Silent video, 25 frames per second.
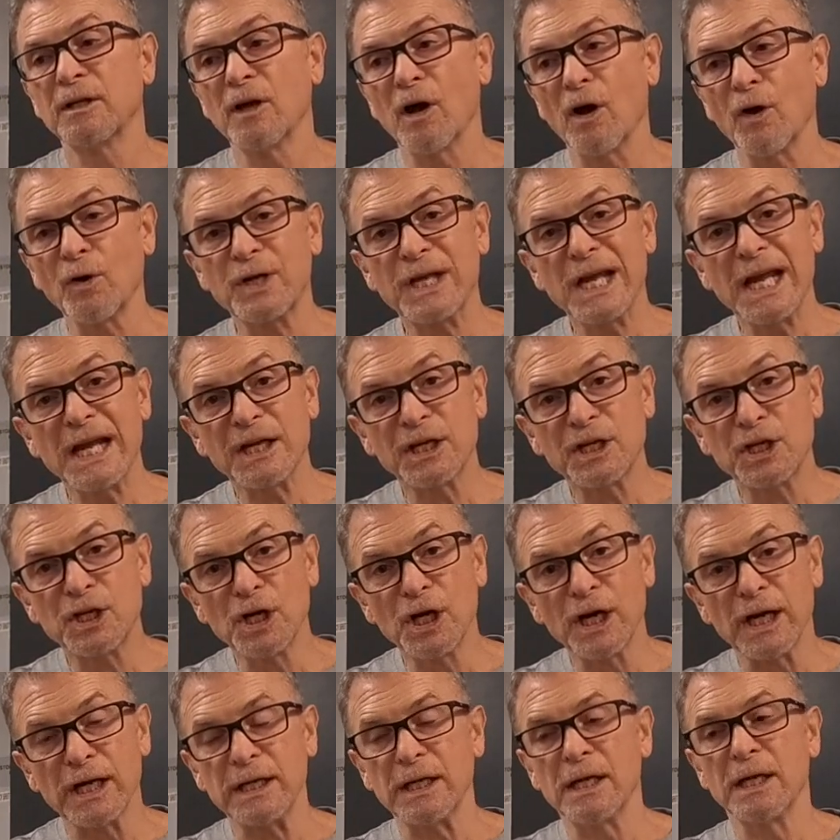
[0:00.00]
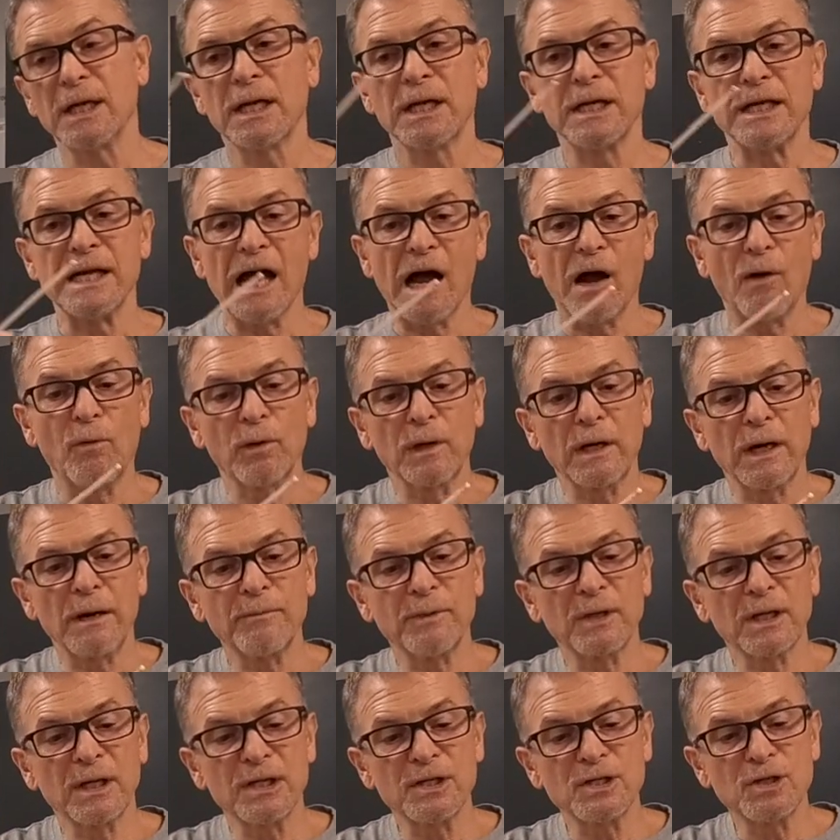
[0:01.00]
Okay, good. Now what I'm
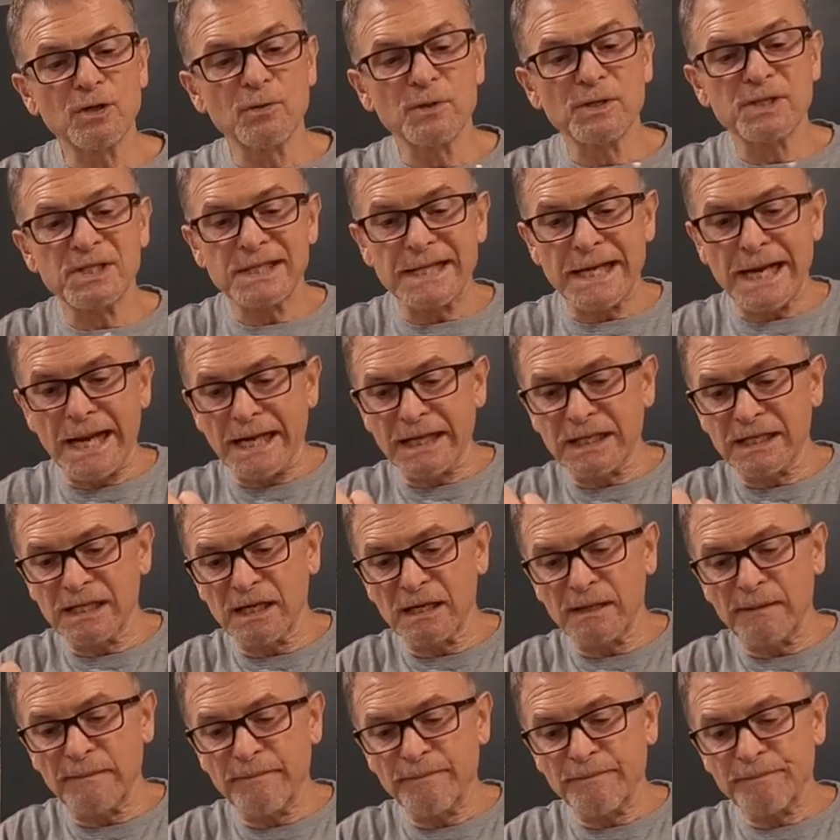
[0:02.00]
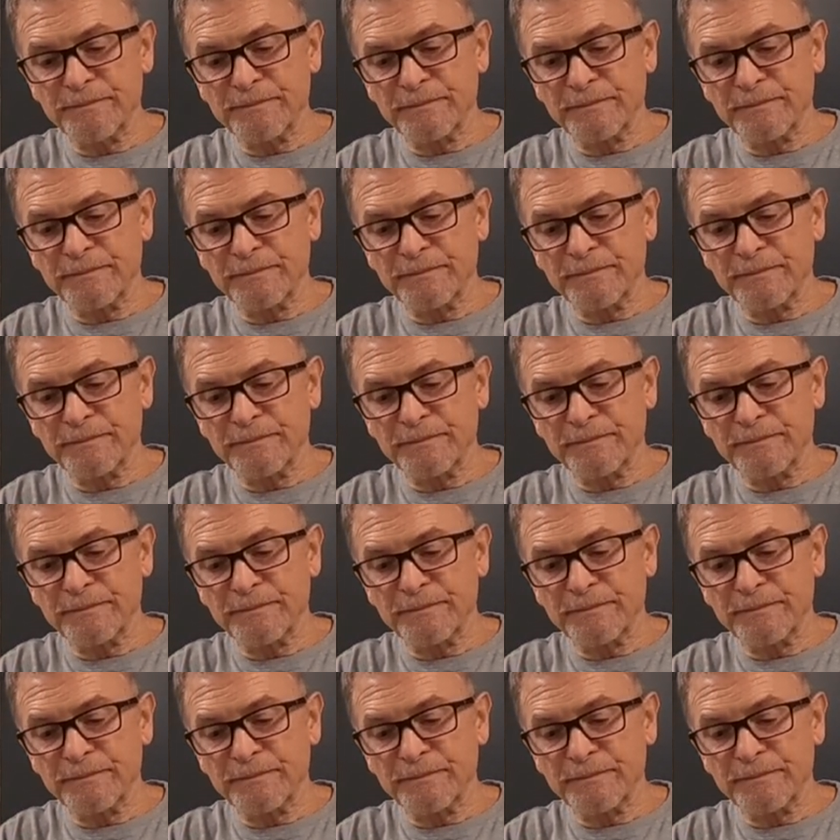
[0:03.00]
going to do is take it